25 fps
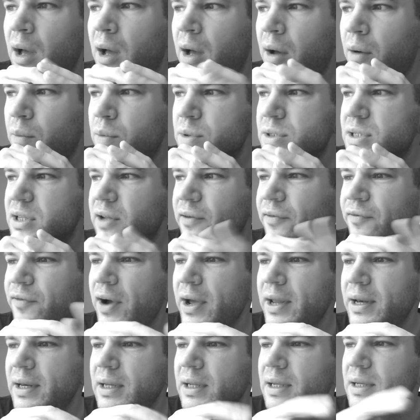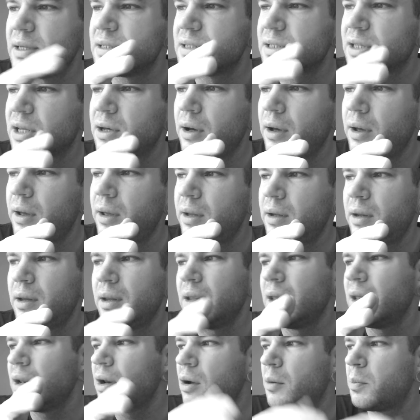Uh, was the fighting as
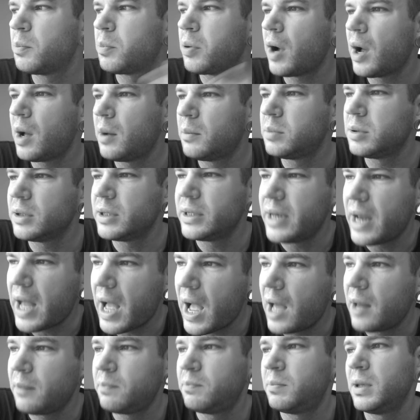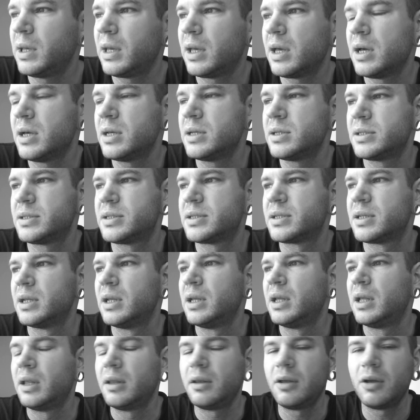good? You know, probably not because
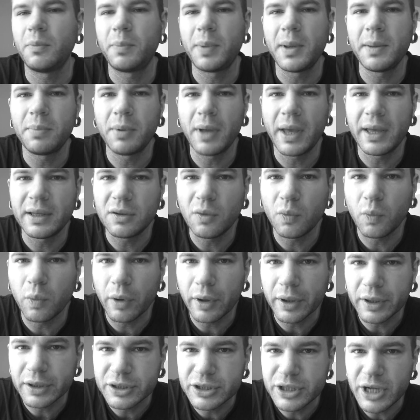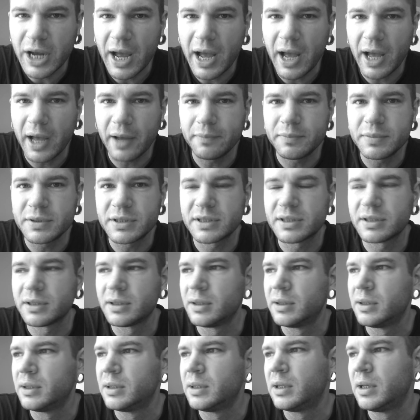you know people had to work jobs
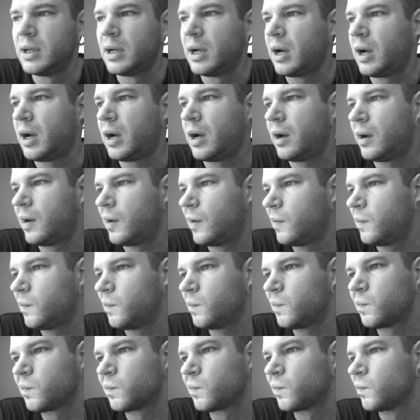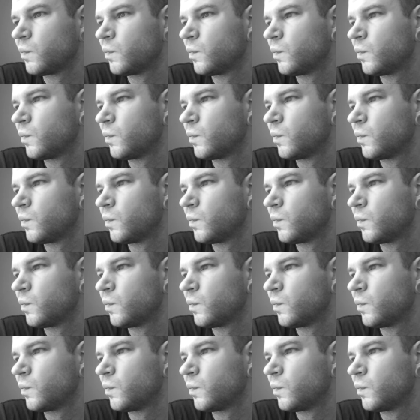um,